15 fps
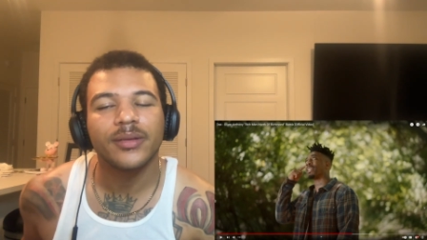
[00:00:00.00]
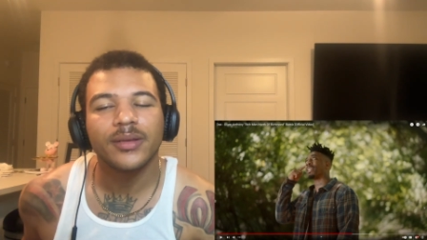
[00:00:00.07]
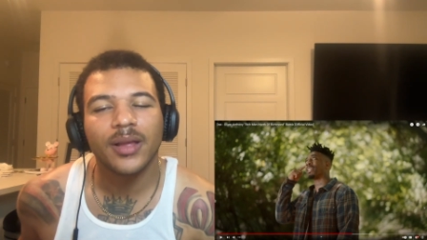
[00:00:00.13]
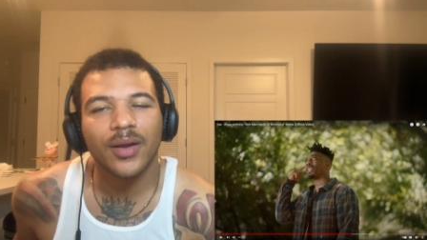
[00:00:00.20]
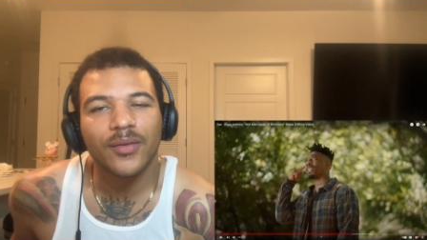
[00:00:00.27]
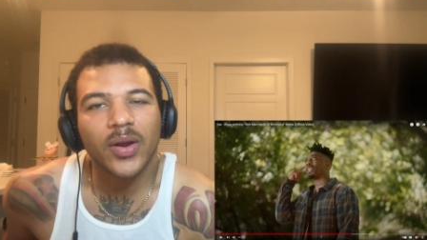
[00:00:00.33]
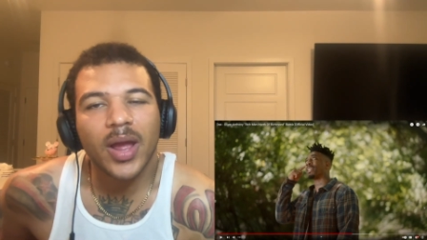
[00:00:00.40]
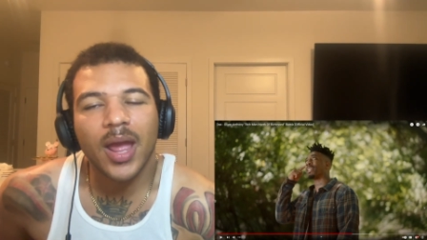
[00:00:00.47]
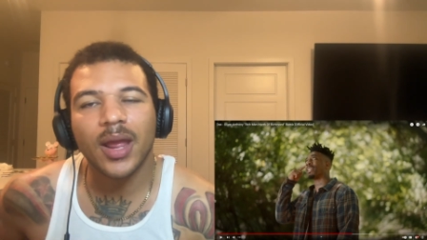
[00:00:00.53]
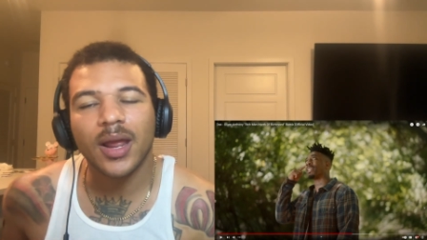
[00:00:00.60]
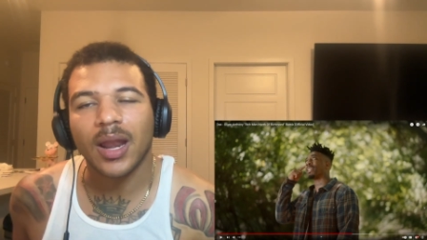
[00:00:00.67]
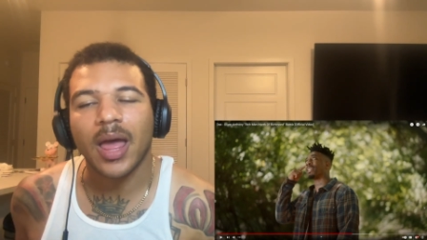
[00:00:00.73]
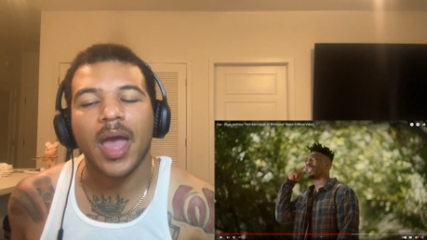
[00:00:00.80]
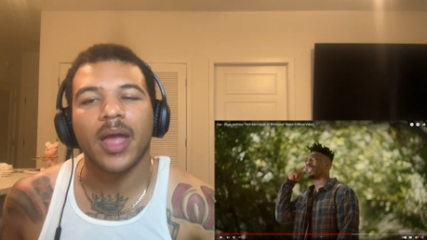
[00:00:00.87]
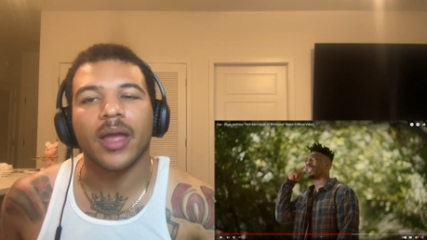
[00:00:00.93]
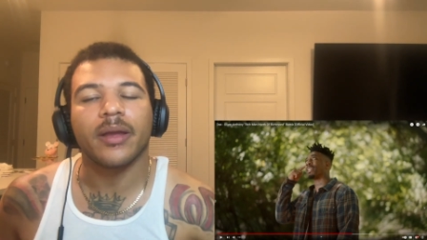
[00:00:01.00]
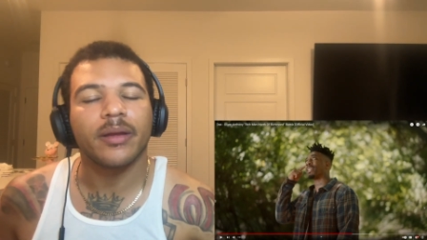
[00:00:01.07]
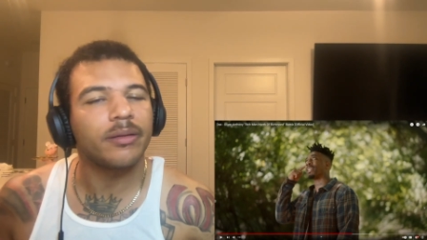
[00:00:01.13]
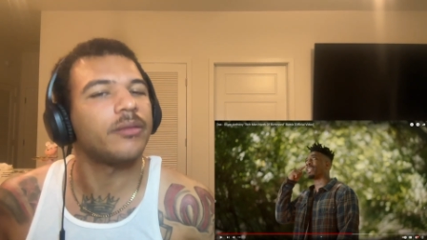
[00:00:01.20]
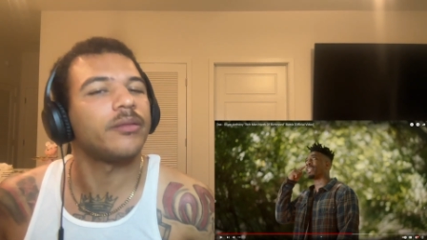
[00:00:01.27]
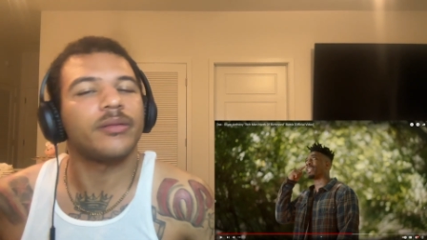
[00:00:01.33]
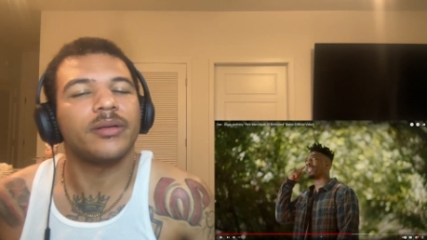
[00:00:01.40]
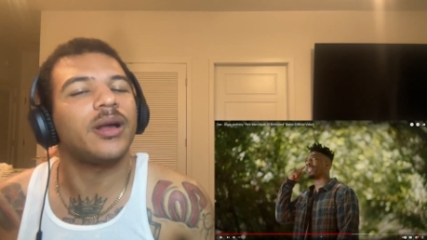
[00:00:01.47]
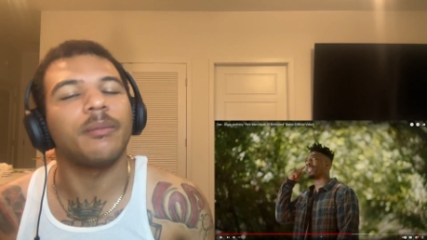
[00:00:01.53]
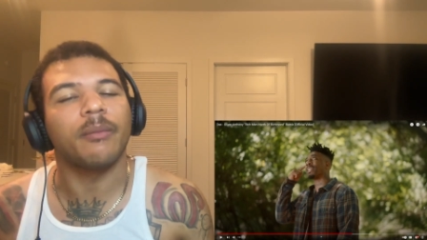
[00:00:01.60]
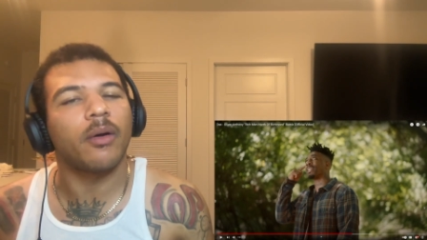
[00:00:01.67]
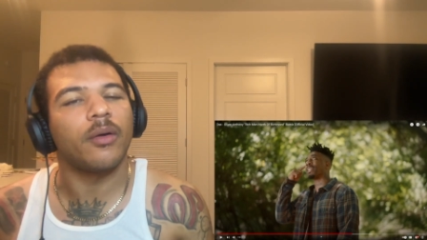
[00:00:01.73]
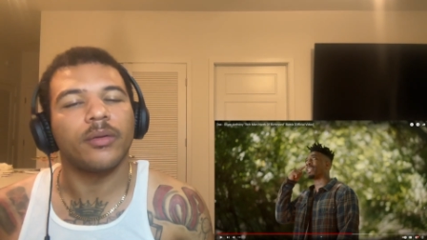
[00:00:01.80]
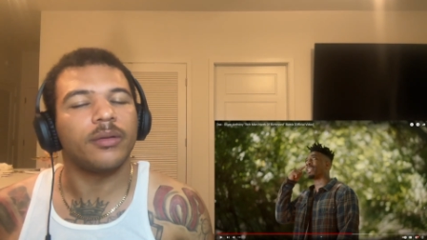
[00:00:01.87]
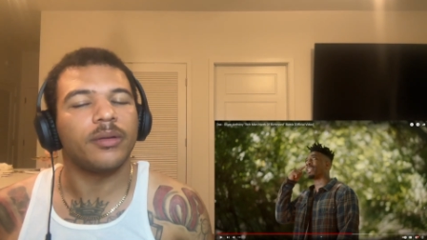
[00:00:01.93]
All right? Like, come on.
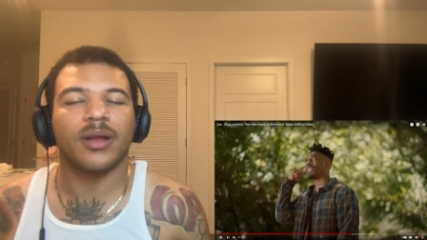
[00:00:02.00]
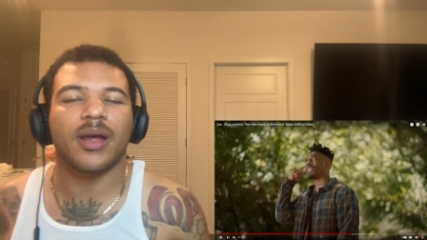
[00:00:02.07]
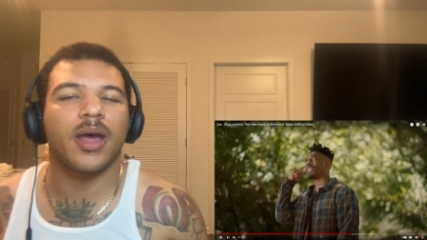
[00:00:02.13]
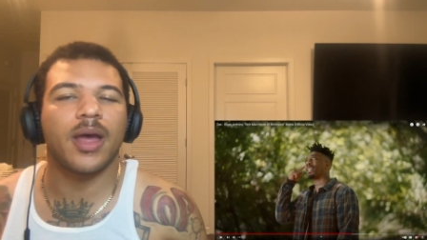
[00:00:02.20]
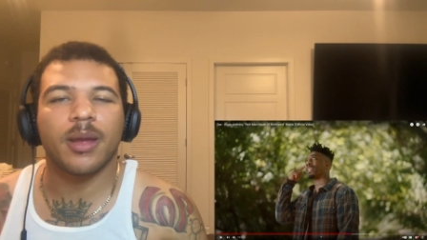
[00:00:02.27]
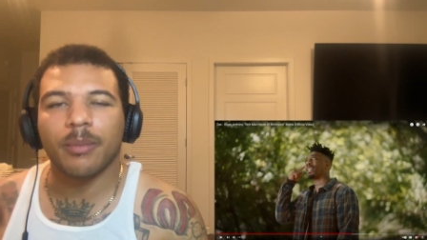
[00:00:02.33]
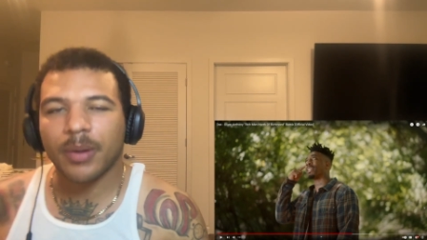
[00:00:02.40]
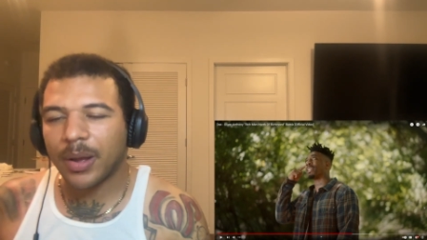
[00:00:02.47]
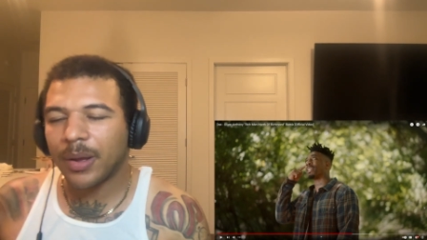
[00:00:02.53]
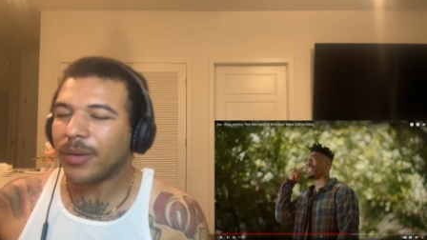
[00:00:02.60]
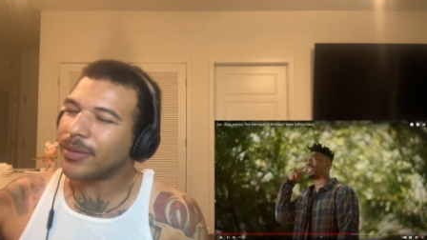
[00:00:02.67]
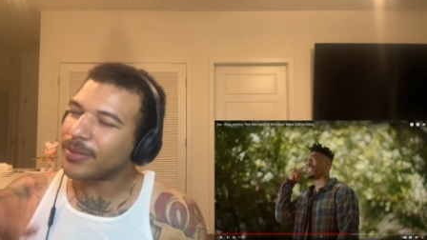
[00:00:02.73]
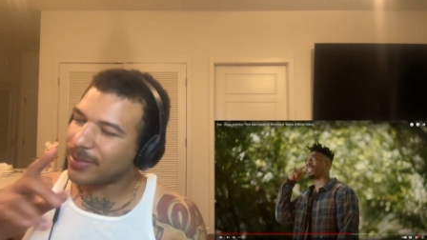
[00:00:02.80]
All right, bro.